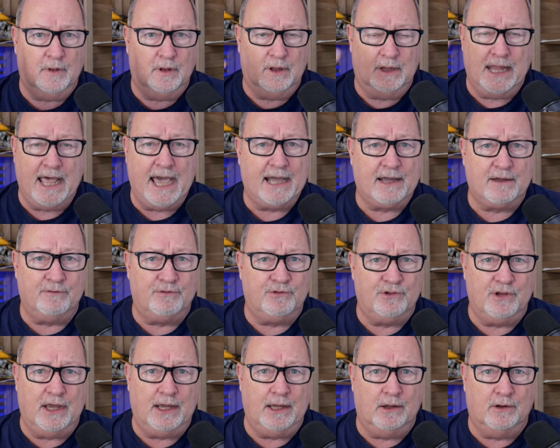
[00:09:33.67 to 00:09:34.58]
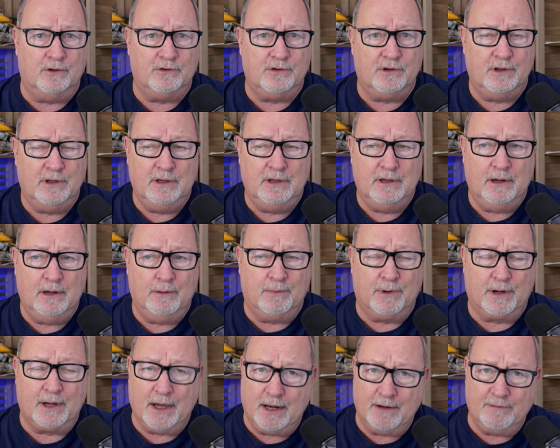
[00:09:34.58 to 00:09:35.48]
lack of sales. And
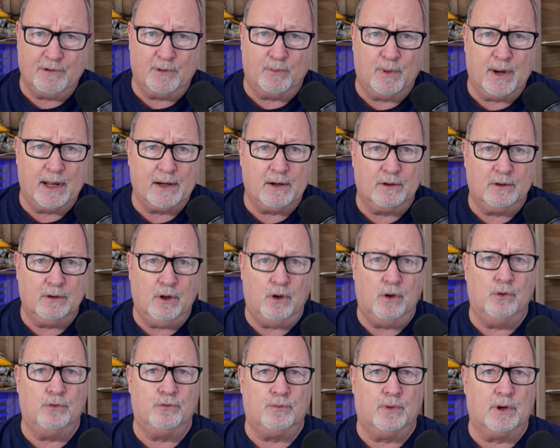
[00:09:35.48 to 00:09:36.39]
we're kind of at record lows.